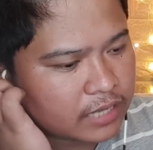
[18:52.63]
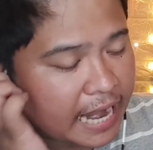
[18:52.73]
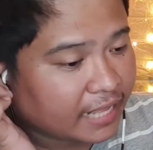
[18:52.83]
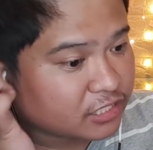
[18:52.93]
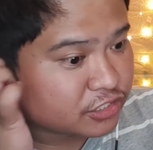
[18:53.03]

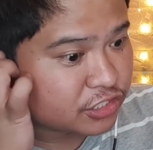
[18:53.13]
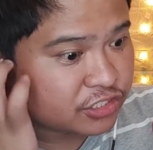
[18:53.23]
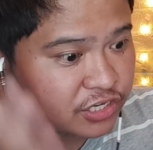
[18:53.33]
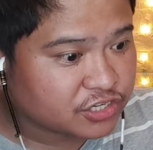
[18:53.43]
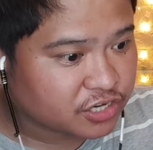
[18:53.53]
like the
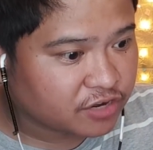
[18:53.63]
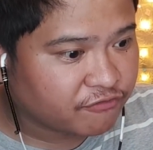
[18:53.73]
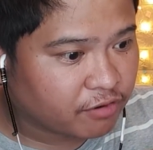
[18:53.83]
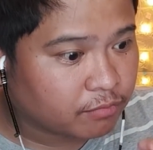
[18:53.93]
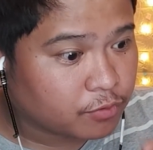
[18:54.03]
transition
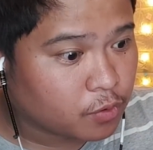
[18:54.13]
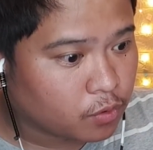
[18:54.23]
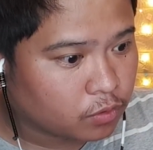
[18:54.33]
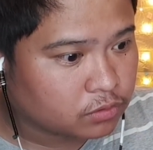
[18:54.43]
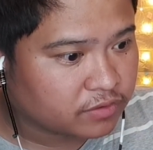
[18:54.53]
from
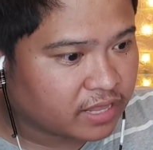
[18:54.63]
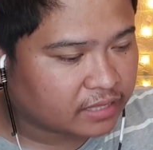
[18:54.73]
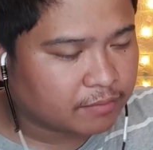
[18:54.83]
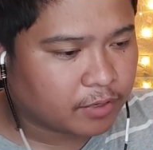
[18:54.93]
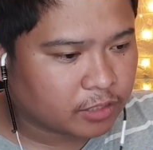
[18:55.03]
gold,
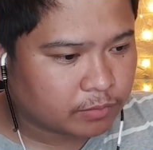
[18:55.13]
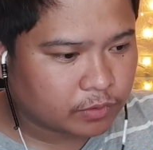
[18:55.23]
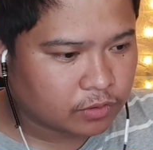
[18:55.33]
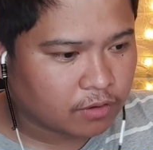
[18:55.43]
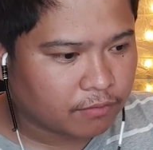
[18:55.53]
like the bottom
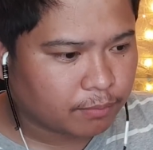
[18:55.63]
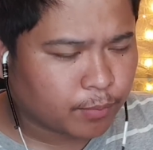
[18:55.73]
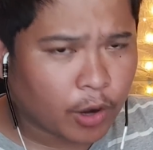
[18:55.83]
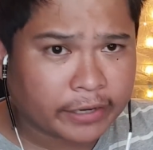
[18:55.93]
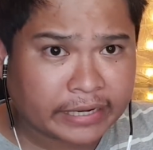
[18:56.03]

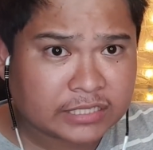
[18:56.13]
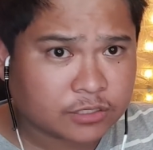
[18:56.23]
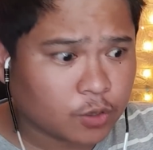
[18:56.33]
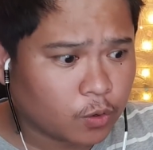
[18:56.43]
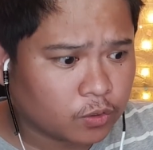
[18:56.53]
part is
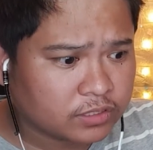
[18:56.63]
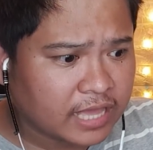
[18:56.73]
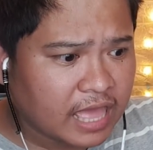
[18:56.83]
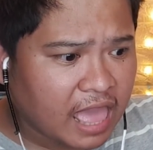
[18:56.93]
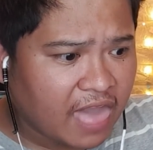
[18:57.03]
a gold
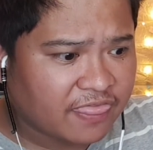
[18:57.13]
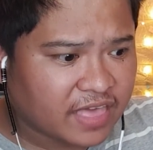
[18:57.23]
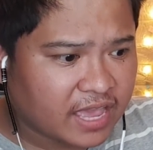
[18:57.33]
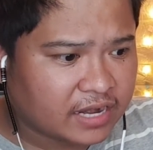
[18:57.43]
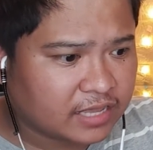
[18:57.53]
and
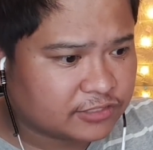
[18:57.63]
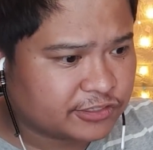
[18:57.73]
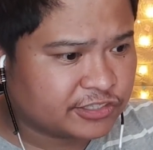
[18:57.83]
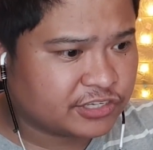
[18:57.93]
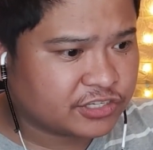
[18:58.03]
then it
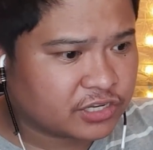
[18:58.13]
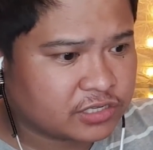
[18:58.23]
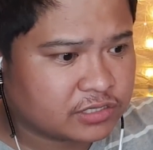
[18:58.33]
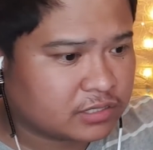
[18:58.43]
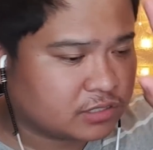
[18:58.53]

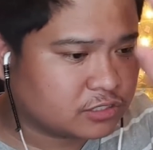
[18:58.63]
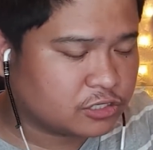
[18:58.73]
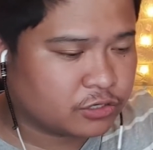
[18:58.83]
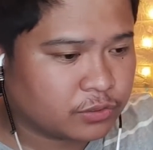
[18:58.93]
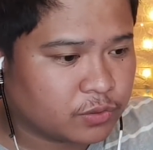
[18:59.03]
transition
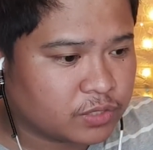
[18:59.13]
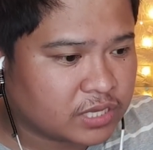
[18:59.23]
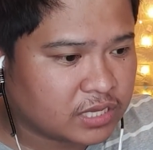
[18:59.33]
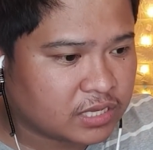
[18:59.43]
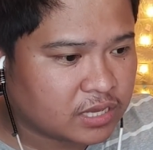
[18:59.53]
to the